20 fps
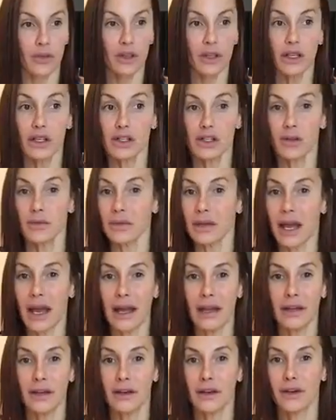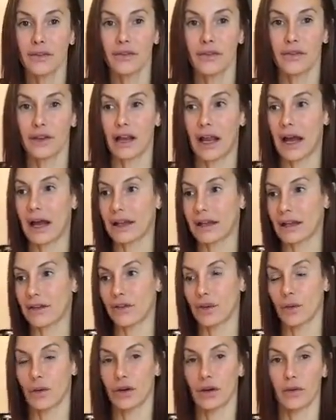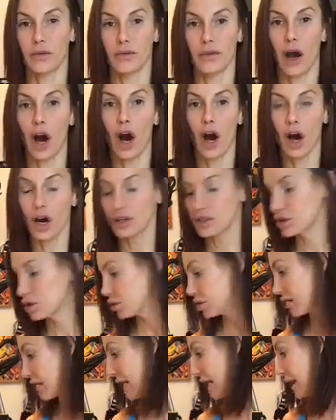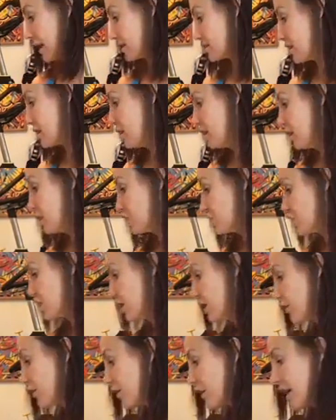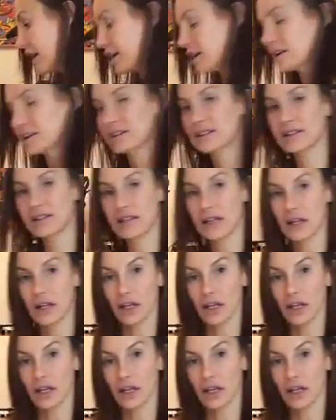some kind of, like, if you want them hot, you can add chili flakes.